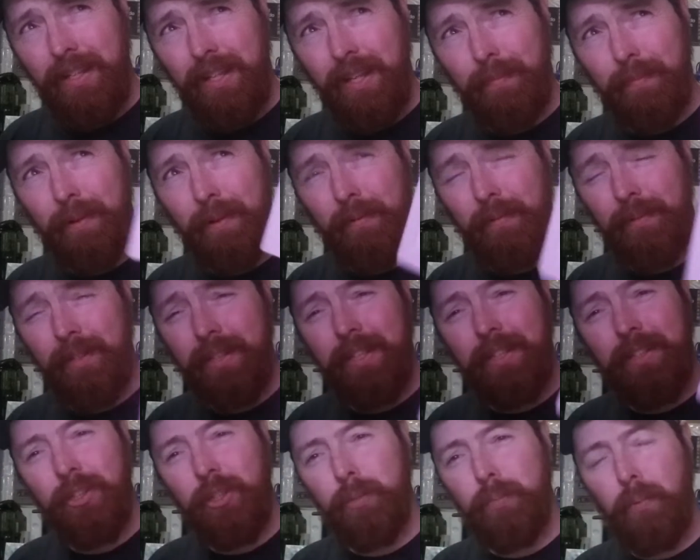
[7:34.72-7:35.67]
I'm not really
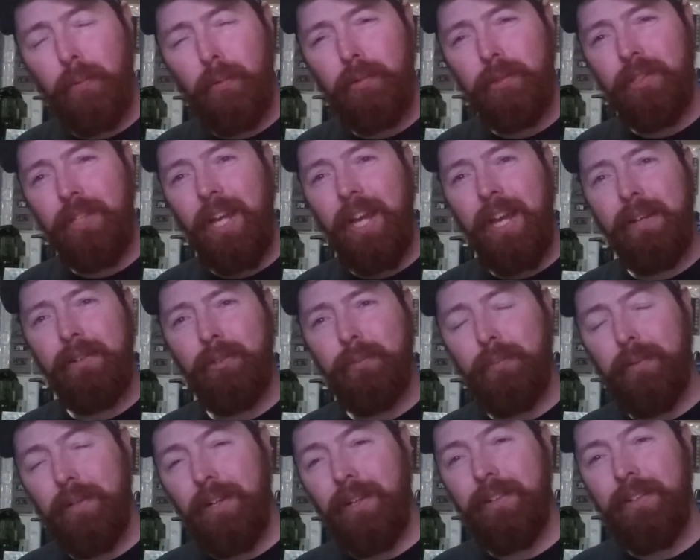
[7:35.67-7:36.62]
into sports games,
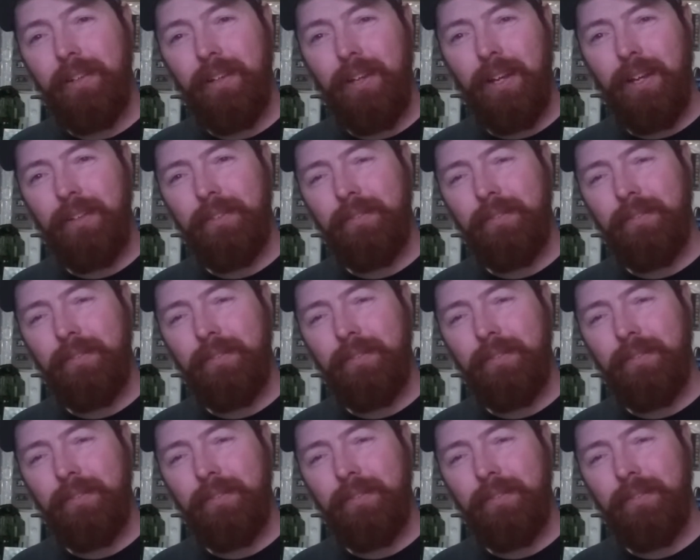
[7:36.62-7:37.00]
but